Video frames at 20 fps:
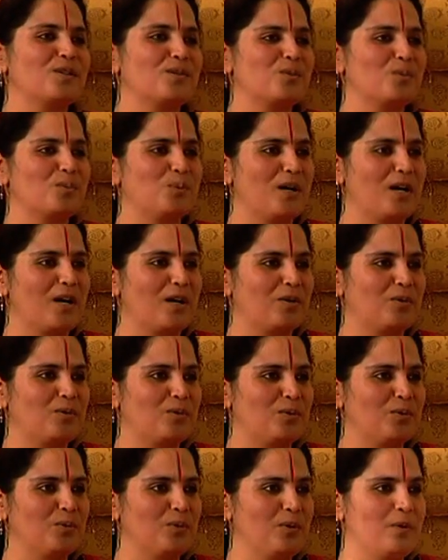work to
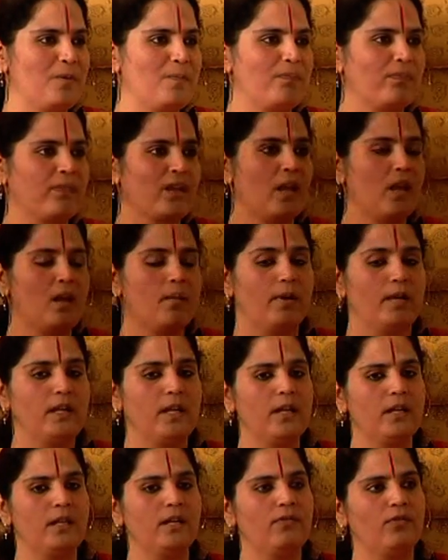do. But
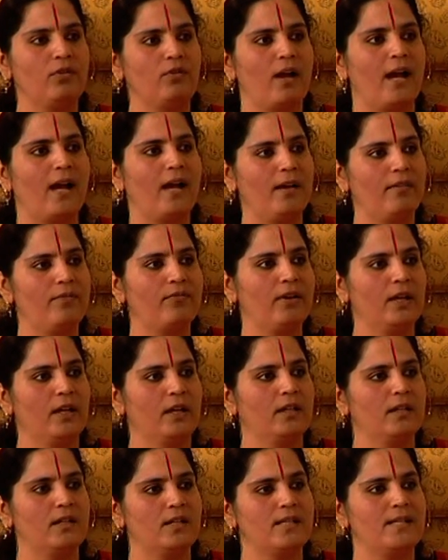yet if you have
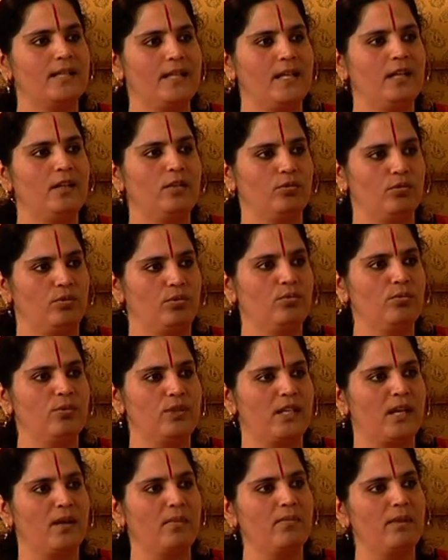the zeal to do
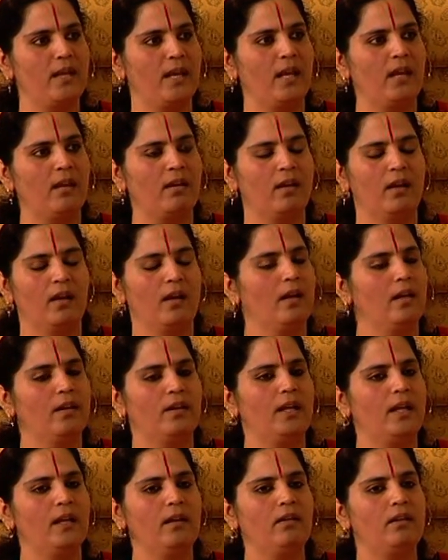something,
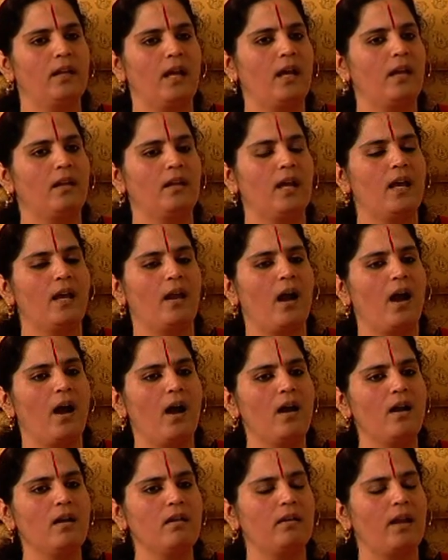then there
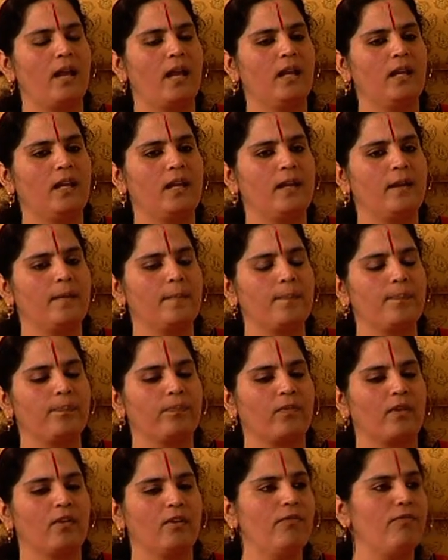aren't any
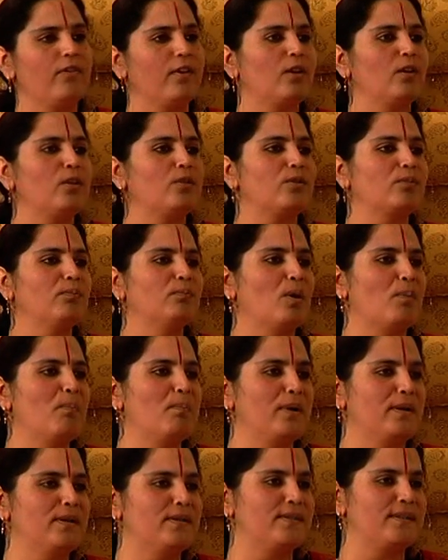difficult
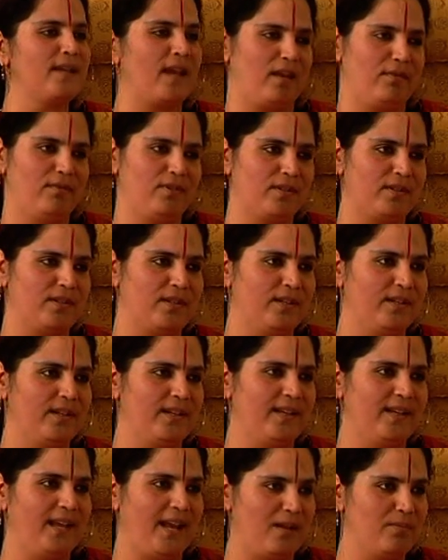moments
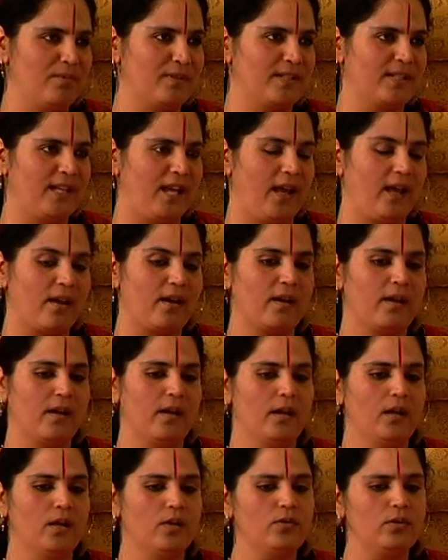ever there.
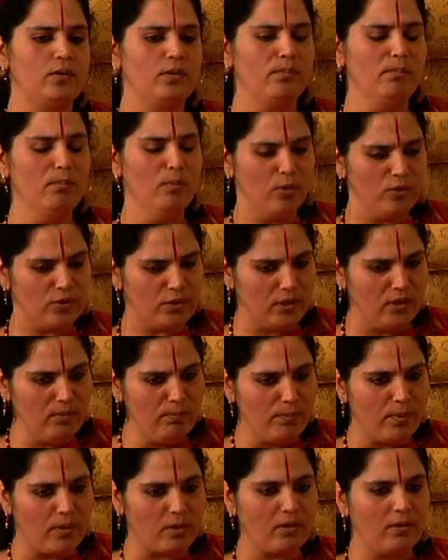So the most
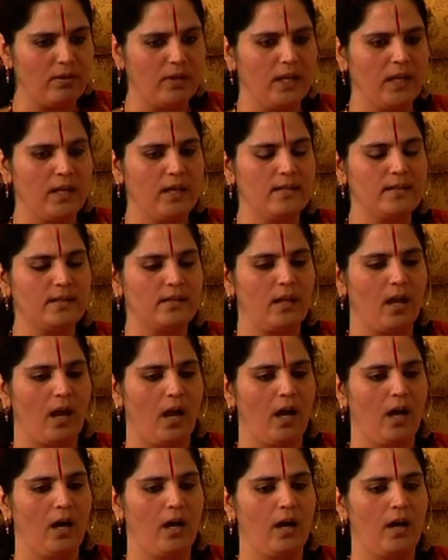important thing is,
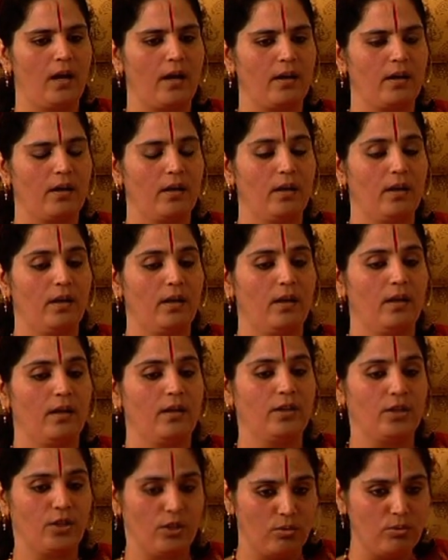are
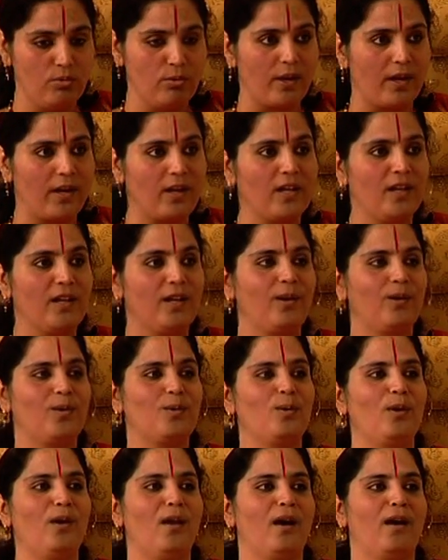you ready
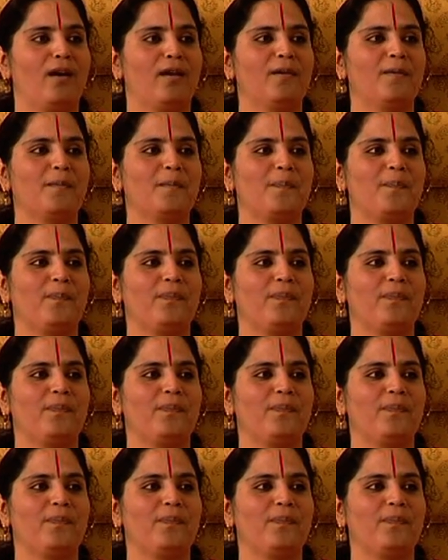to learn?